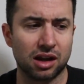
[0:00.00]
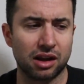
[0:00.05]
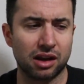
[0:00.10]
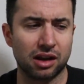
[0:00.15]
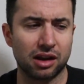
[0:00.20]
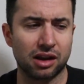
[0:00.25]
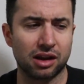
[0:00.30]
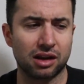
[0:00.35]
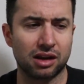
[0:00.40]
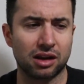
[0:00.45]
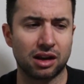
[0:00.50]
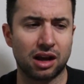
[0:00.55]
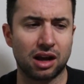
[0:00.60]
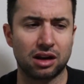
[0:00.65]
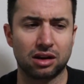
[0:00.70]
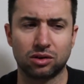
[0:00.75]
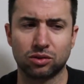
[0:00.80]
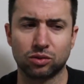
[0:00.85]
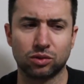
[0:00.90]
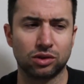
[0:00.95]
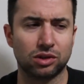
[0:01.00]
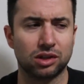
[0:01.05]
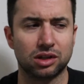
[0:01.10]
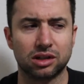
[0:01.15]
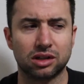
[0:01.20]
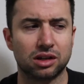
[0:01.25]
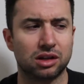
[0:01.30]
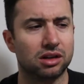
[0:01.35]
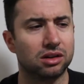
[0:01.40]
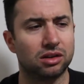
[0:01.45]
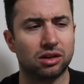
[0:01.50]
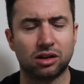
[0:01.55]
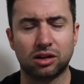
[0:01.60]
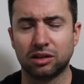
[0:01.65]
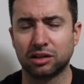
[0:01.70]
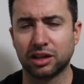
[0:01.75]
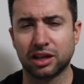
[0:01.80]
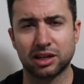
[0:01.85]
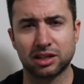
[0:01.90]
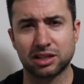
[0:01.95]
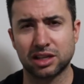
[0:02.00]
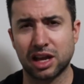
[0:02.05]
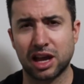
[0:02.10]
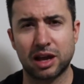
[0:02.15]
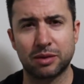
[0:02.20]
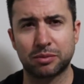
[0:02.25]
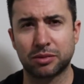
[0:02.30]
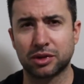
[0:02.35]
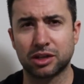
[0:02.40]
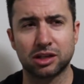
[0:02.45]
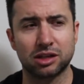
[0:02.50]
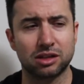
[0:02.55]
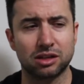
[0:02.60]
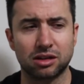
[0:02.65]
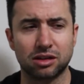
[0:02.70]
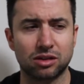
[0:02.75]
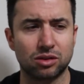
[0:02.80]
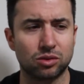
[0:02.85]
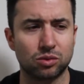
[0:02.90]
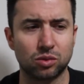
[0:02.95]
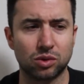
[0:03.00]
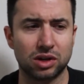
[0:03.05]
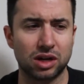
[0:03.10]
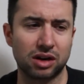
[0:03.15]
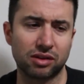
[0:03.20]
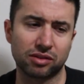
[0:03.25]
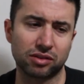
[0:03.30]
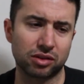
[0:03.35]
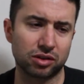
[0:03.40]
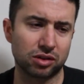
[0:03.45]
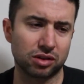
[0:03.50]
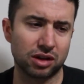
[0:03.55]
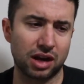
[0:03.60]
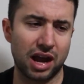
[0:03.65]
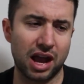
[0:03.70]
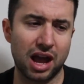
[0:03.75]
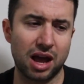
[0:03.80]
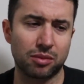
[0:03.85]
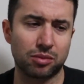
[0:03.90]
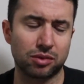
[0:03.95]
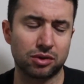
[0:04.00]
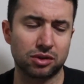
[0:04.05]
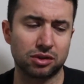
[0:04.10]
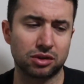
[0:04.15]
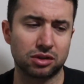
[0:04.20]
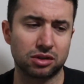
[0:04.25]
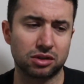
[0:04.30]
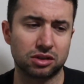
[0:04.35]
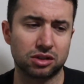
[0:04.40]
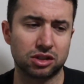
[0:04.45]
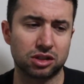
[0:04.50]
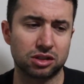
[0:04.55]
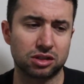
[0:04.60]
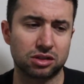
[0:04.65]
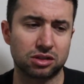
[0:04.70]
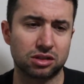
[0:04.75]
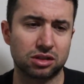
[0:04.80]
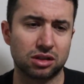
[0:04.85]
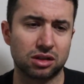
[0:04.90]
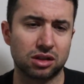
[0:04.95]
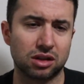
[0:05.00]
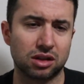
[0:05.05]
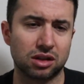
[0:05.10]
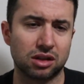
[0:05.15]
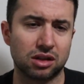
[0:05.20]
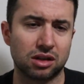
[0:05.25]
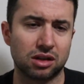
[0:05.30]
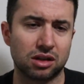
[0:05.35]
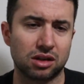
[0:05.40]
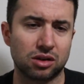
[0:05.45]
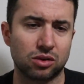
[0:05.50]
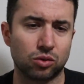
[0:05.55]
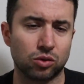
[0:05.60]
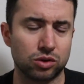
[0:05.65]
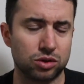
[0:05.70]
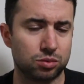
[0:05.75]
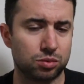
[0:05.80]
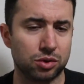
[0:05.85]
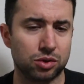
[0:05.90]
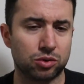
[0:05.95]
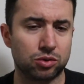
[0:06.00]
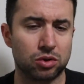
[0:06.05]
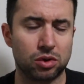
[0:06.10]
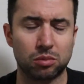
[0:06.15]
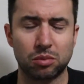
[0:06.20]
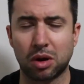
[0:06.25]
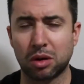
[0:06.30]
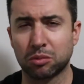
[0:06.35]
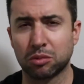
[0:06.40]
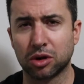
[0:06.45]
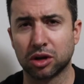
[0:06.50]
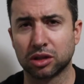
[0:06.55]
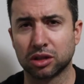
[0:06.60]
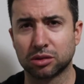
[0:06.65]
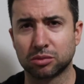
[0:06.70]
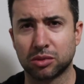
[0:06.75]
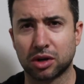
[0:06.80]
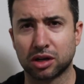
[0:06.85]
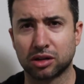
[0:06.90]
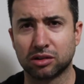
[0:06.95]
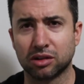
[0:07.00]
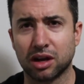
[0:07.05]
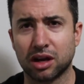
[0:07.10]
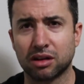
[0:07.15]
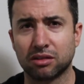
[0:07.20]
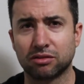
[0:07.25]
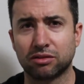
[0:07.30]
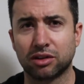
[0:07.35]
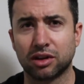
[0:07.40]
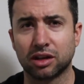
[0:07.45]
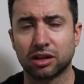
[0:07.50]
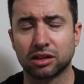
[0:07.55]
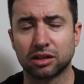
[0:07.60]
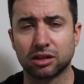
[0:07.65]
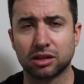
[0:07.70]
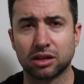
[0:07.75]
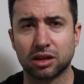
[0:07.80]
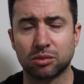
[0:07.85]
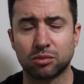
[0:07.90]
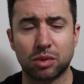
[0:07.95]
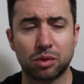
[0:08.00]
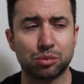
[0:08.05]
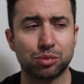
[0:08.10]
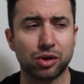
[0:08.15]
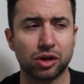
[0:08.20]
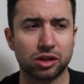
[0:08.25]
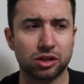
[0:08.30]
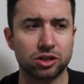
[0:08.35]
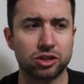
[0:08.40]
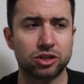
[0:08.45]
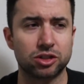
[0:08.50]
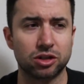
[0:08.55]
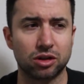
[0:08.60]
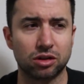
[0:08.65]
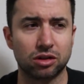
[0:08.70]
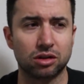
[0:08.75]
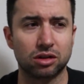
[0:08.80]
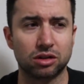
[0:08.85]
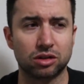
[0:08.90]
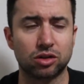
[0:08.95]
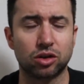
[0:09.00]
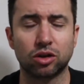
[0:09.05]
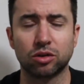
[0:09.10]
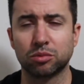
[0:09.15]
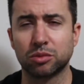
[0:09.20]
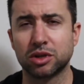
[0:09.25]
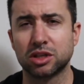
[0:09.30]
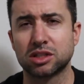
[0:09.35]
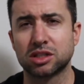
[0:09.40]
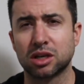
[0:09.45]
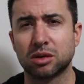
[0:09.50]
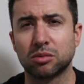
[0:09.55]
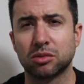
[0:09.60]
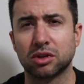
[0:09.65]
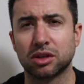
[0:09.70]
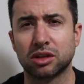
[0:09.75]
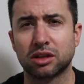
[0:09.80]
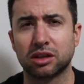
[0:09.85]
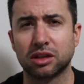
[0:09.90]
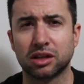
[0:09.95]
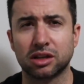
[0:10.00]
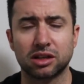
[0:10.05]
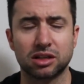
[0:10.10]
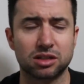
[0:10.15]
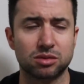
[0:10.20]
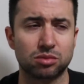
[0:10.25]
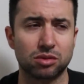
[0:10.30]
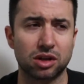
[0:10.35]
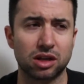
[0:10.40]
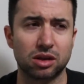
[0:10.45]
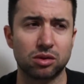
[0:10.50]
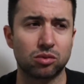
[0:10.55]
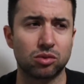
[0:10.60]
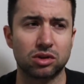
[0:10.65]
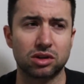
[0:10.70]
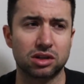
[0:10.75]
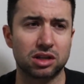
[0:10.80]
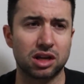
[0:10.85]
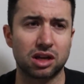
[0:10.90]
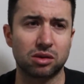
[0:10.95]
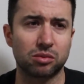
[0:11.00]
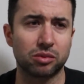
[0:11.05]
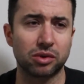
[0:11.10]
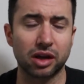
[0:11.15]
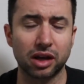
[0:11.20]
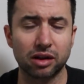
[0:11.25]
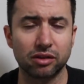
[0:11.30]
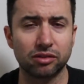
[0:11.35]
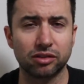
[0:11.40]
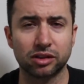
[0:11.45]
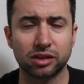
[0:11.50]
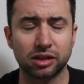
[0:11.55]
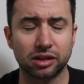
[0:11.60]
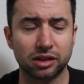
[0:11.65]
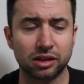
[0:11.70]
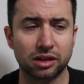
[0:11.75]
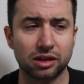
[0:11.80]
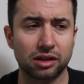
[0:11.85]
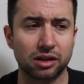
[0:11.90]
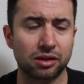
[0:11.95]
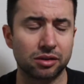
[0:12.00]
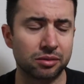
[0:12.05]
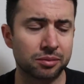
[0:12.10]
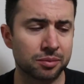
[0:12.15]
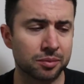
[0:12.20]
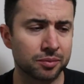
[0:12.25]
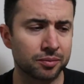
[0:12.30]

And I don't really know all that's happened, you know, whatever happened just was between my brother and my grandfather. And my brother showed, told me some of the things, but he wouldn't tell me everything, you know.